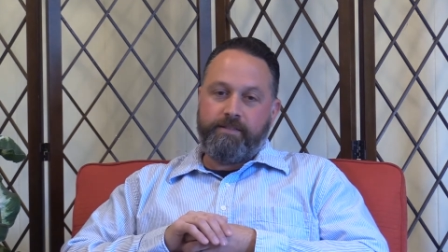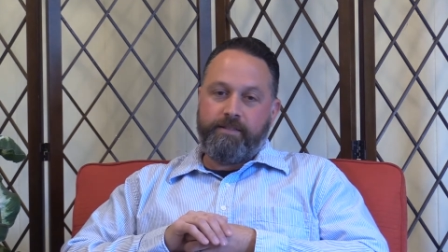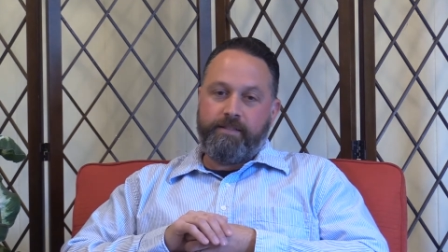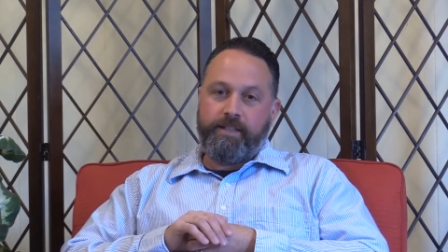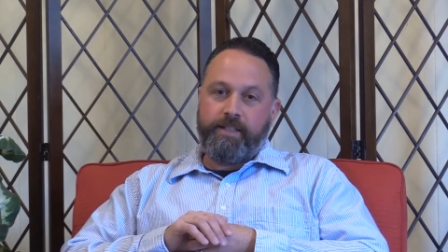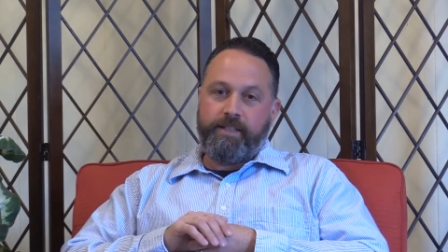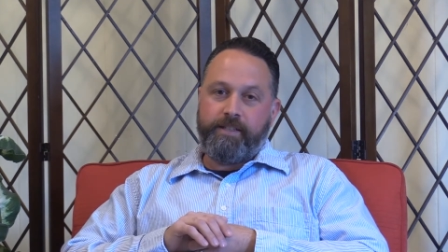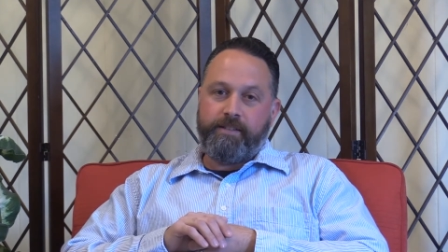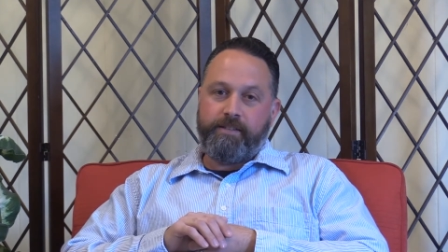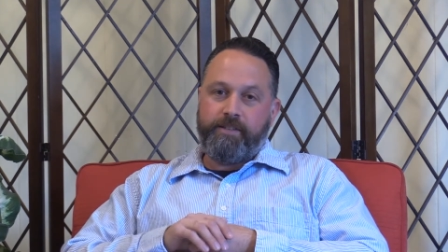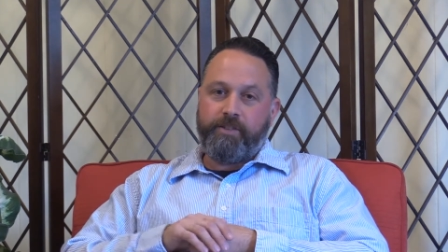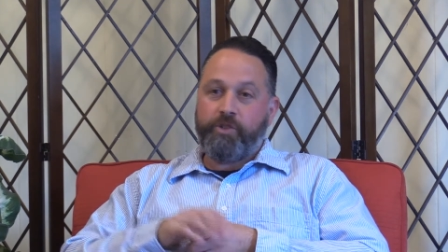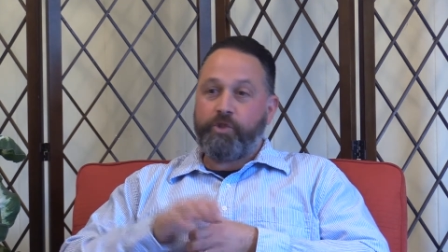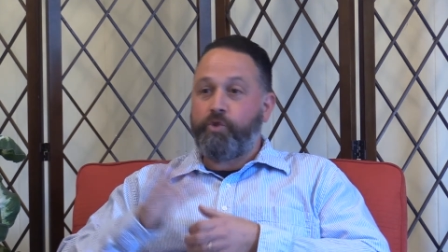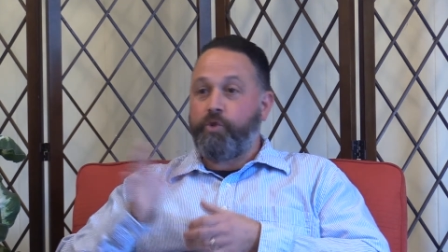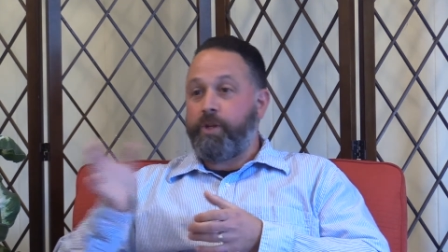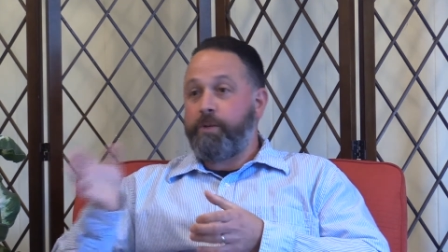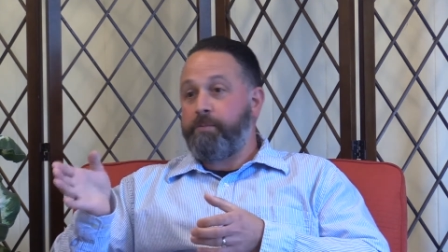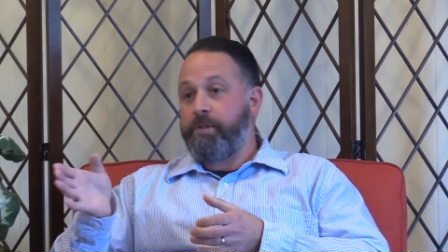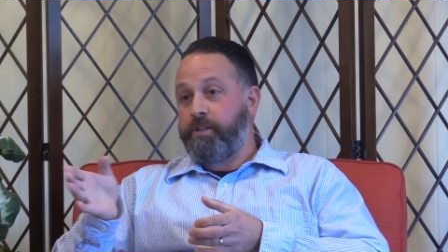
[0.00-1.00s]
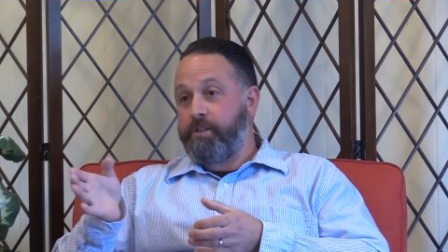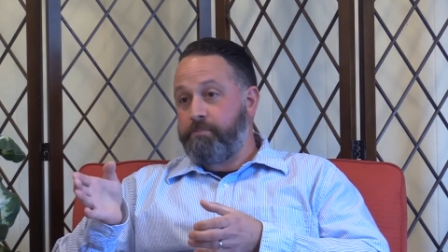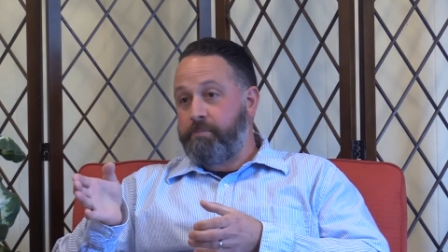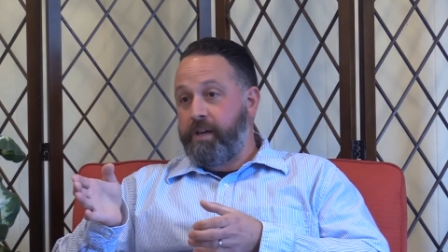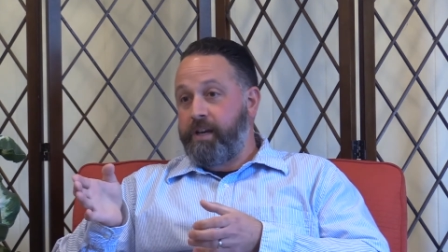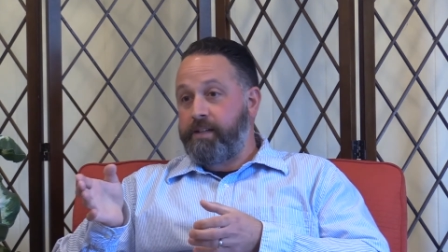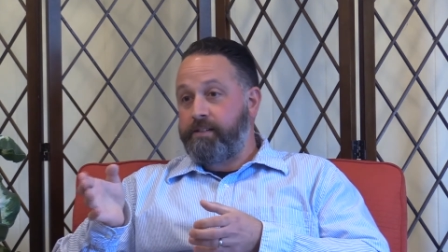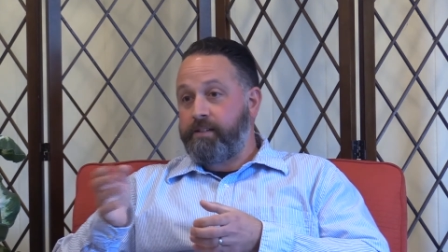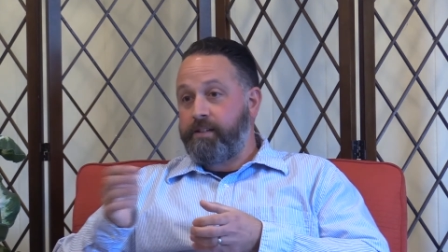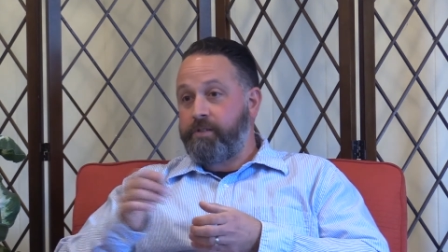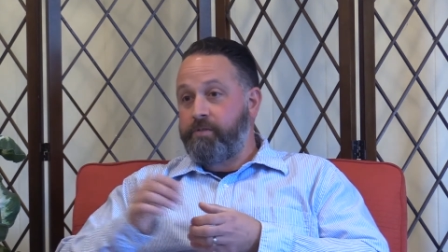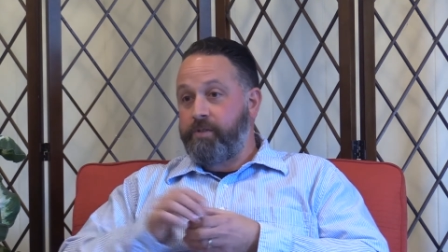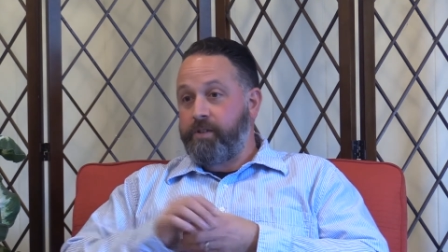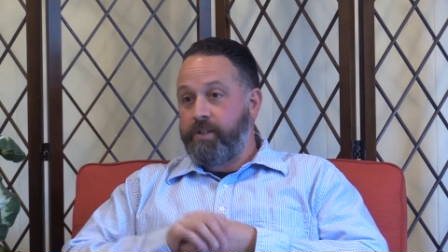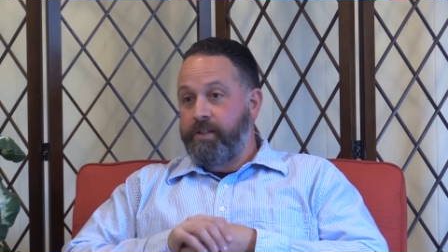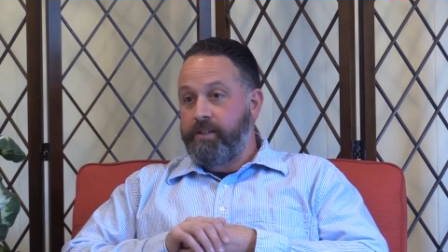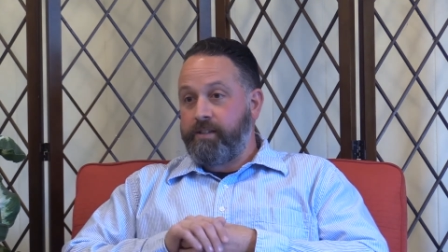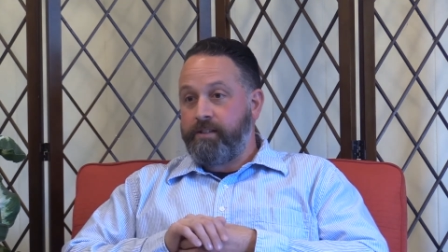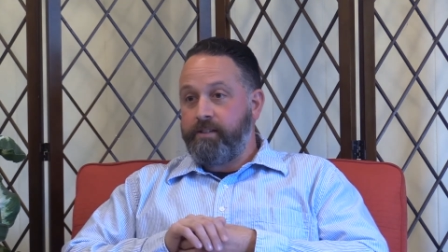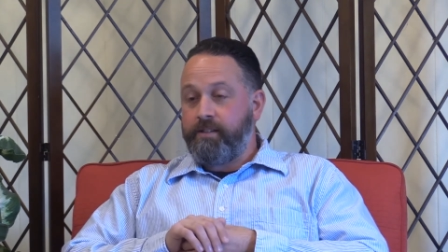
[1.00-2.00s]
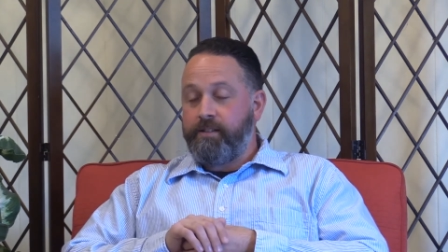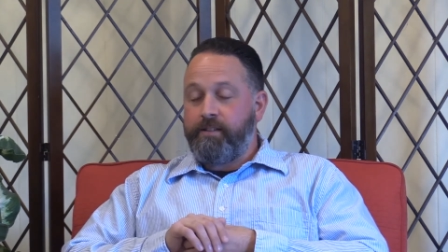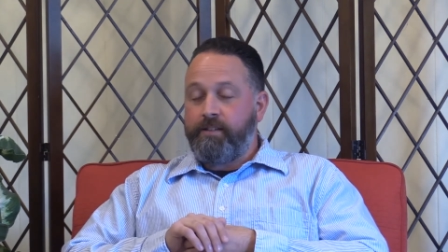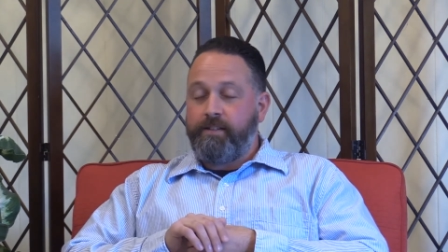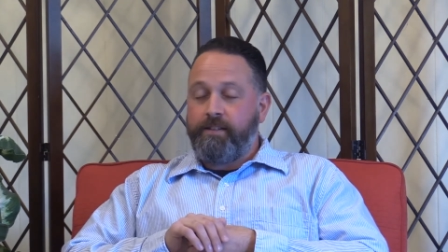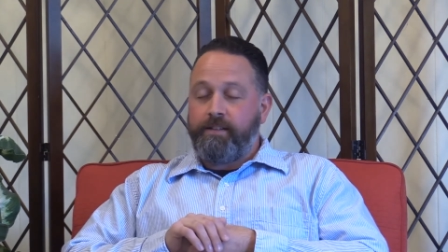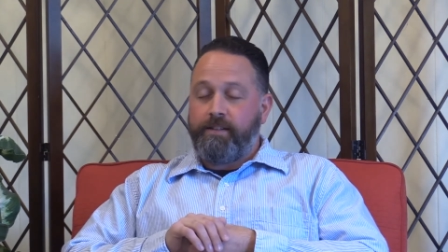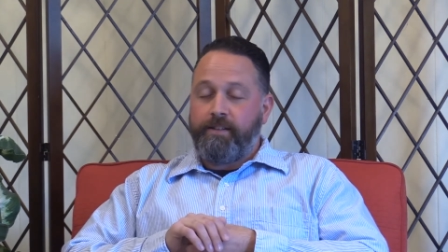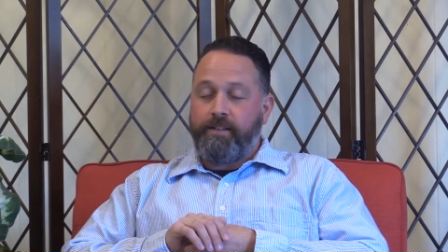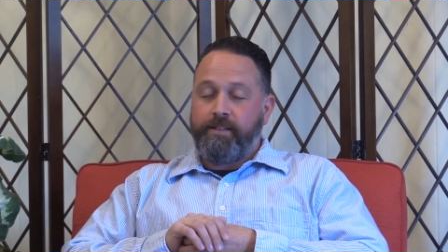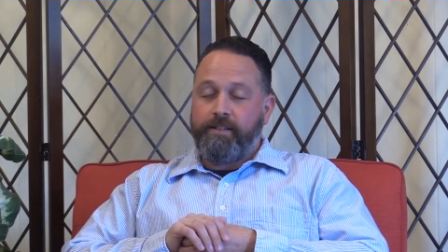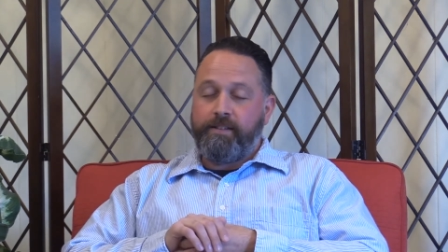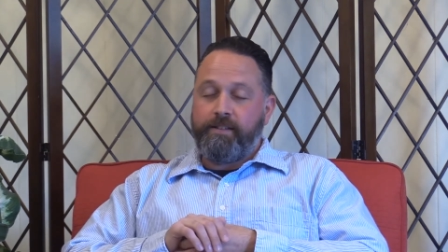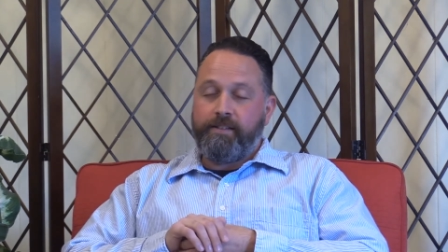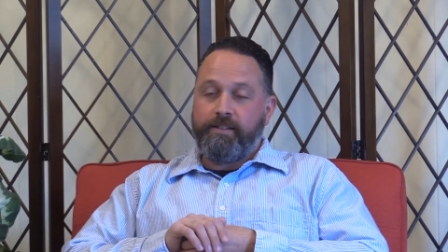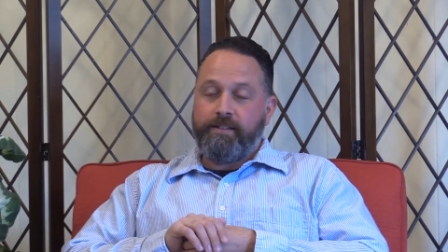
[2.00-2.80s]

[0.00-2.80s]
and her grandmother passing away, and